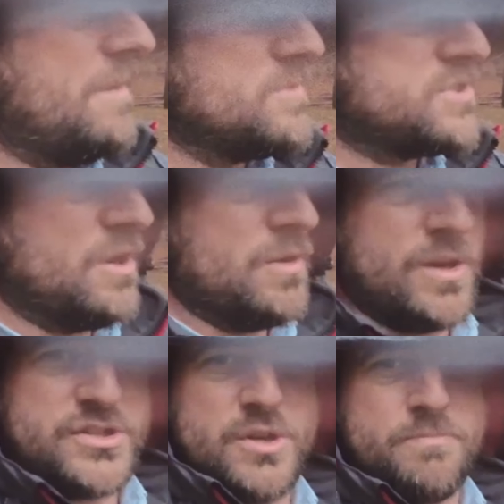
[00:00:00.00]
so
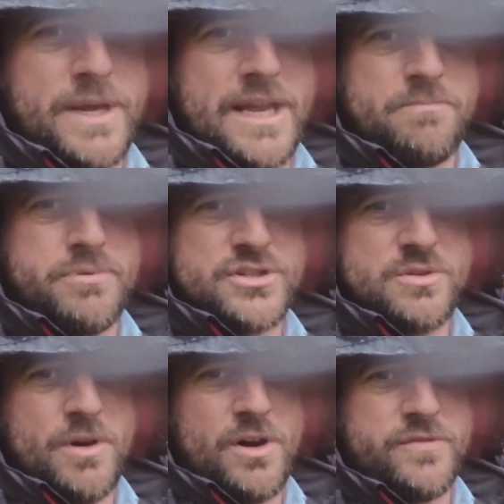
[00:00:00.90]
I should be able to brush
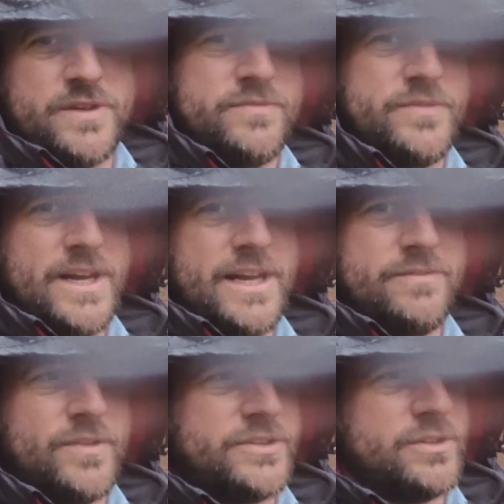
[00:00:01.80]
them off if
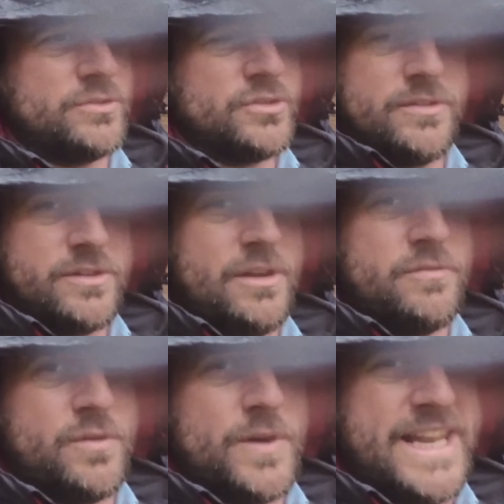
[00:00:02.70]
I do sort of go
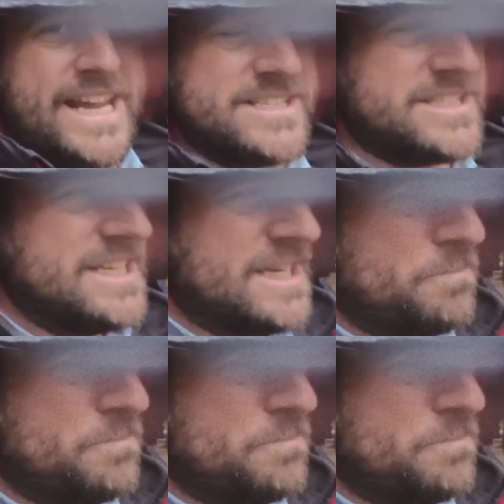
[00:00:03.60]
for a nest.